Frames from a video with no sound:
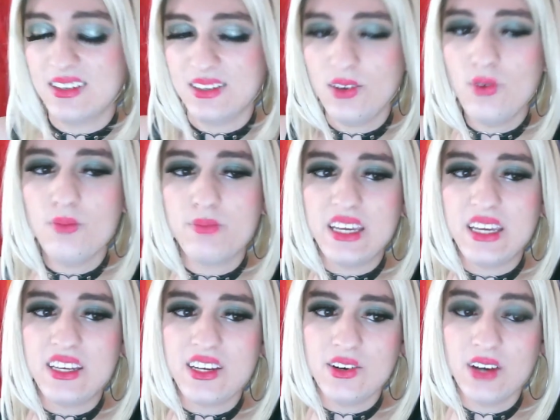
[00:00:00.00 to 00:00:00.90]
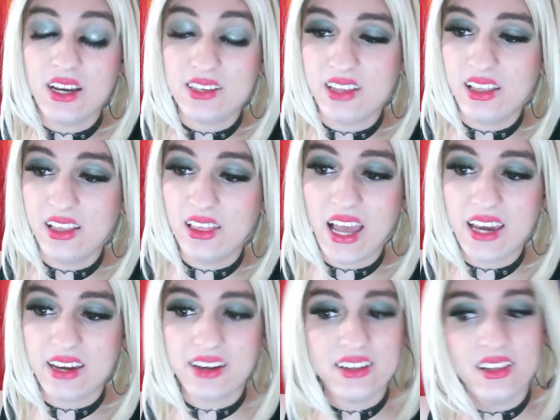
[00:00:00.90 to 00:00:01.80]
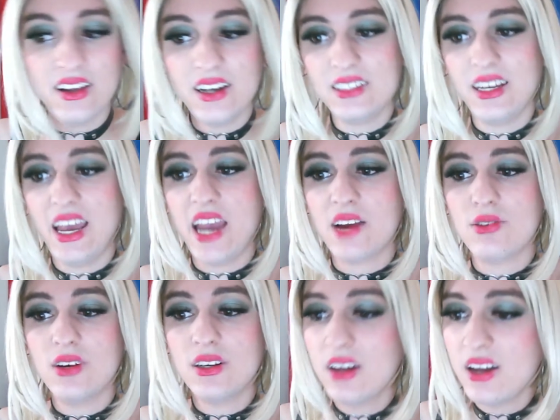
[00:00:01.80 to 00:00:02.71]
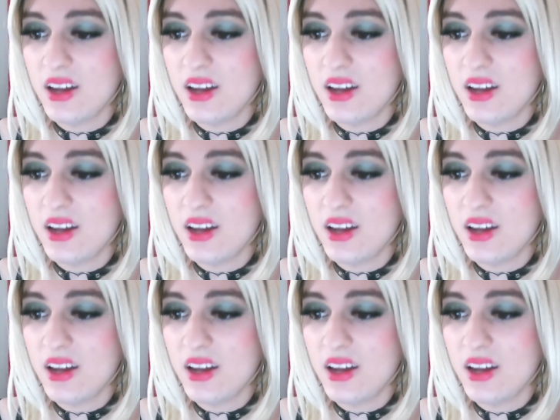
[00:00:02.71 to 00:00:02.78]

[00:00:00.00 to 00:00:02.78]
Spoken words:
So B tier. I still like it a lot, Aggron.